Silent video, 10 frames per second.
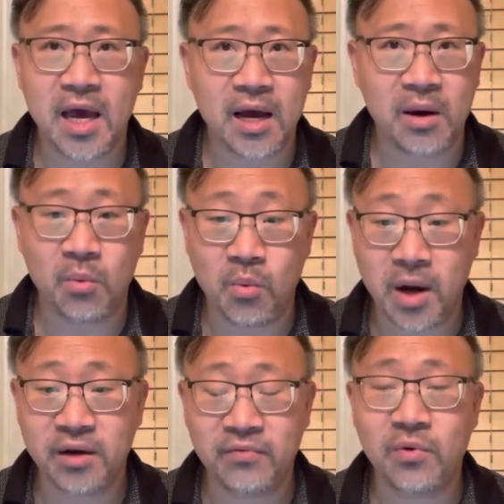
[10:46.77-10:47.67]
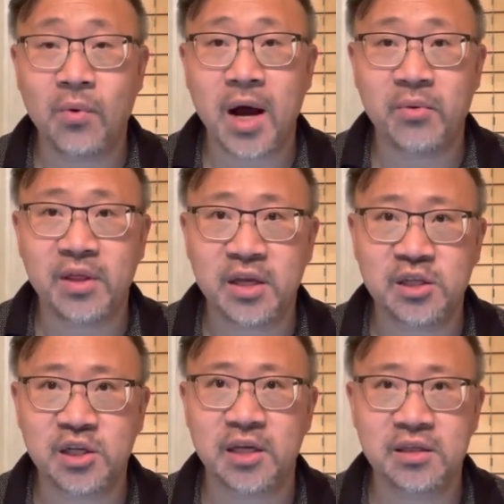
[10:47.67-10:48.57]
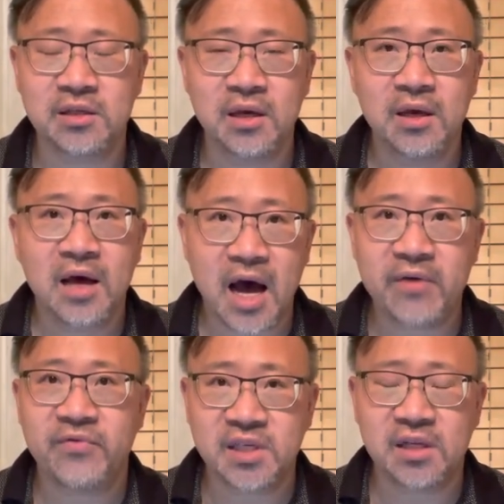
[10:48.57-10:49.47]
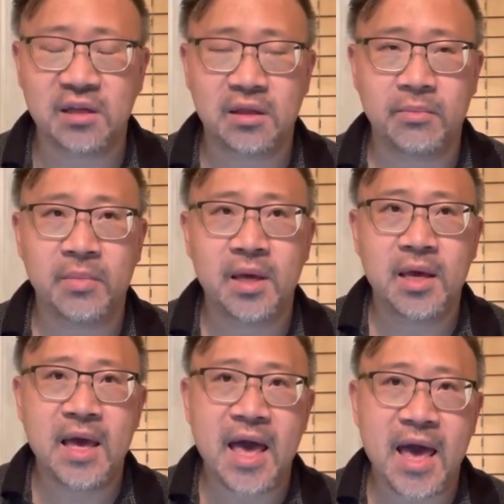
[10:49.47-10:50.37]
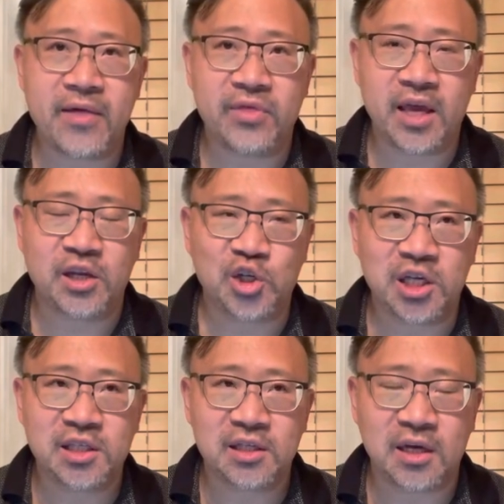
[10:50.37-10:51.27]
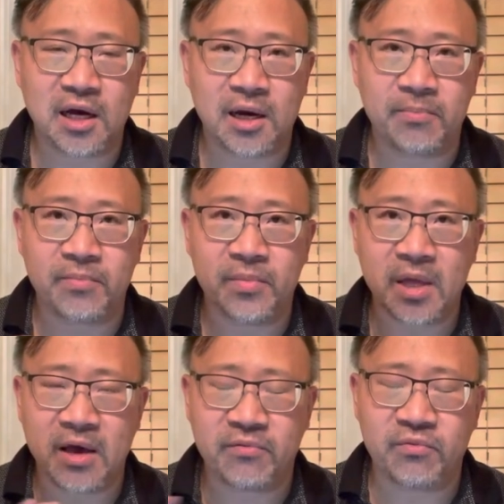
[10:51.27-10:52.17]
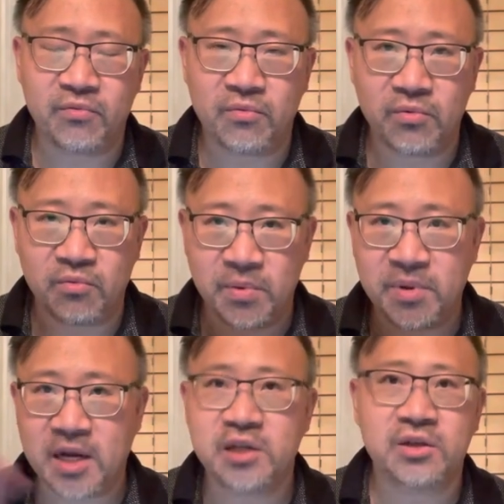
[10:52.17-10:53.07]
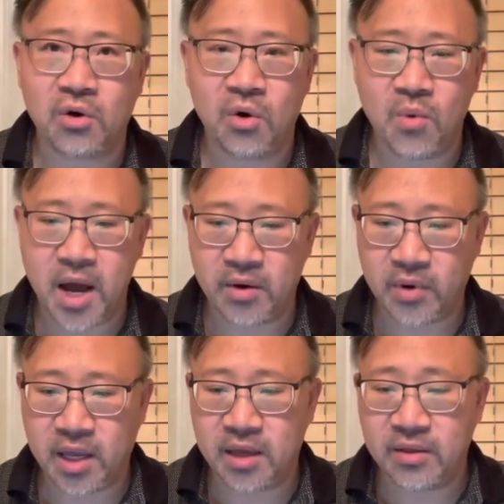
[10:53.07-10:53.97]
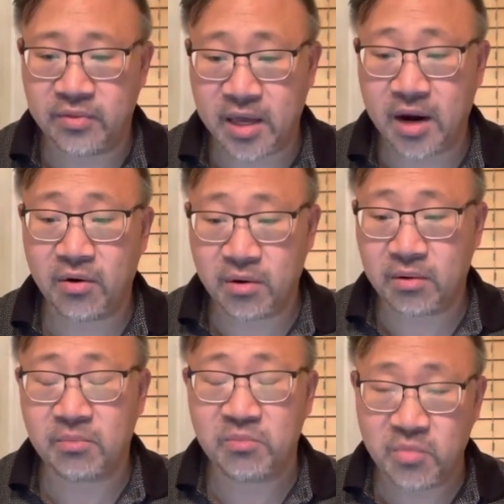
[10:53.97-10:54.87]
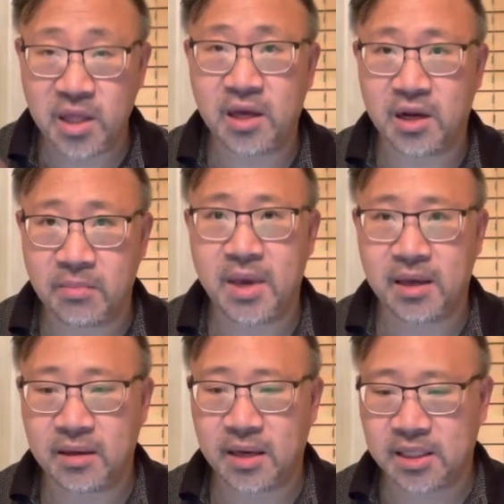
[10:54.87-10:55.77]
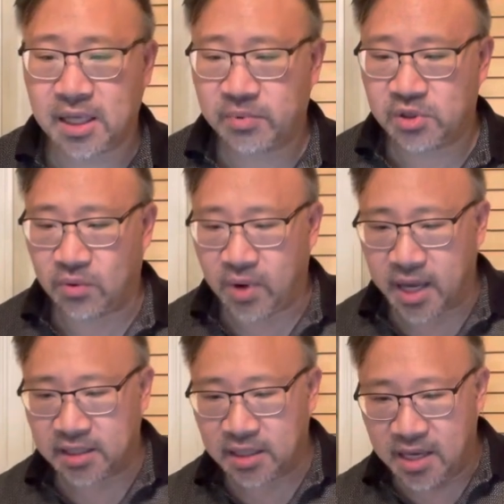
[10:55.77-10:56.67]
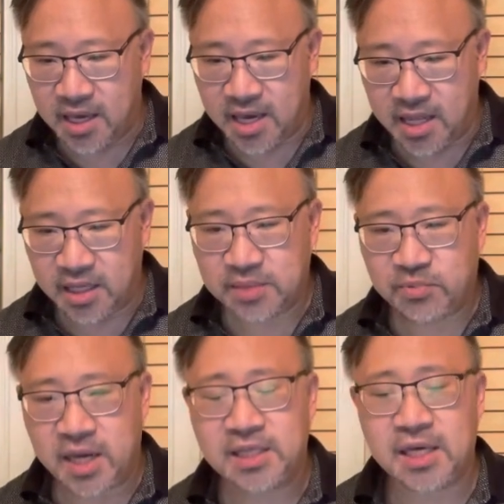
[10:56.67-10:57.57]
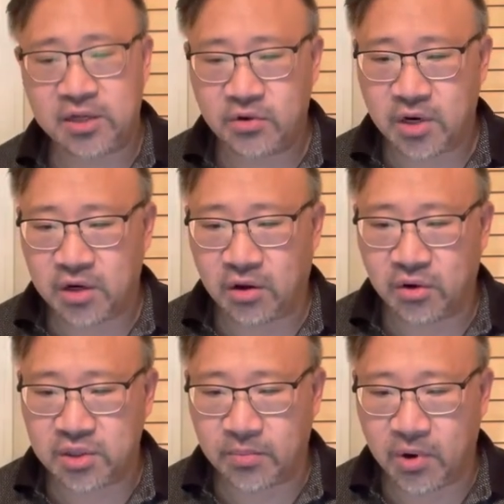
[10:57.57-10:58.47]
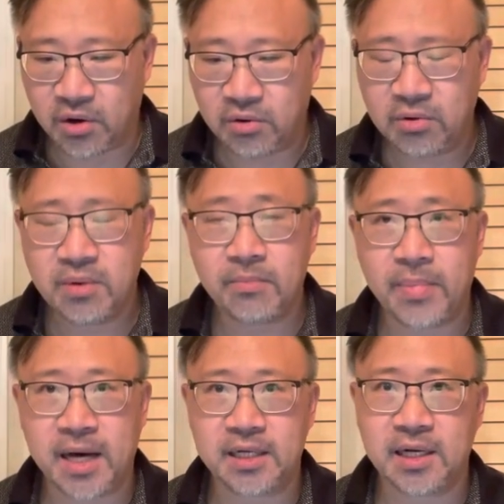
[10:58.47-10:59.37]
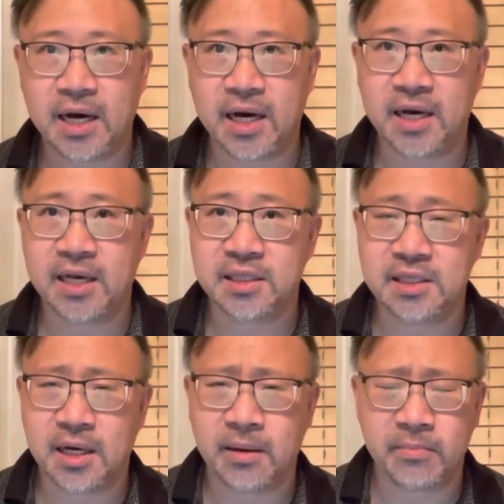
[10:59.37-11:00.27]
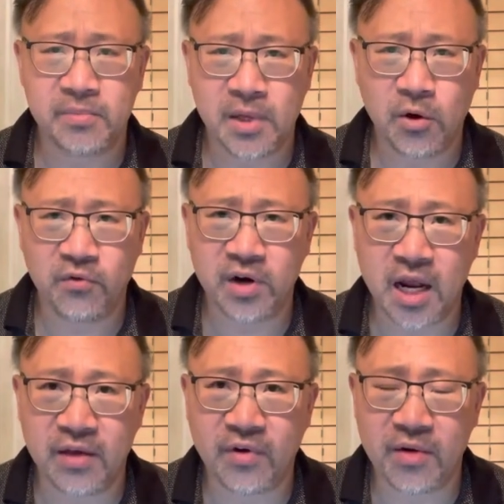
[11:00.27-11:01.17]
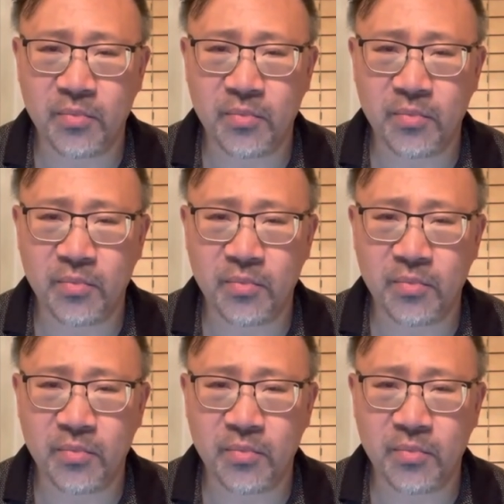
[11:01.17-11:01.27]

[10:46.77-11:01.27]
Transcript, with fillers: a wonderful winery. They just I visited them, and they just um, have replenished the whole winery. They're really going to make exceptional wines. It is pricey at two hundred dollars a bottle, but uh, it's um, over ninety five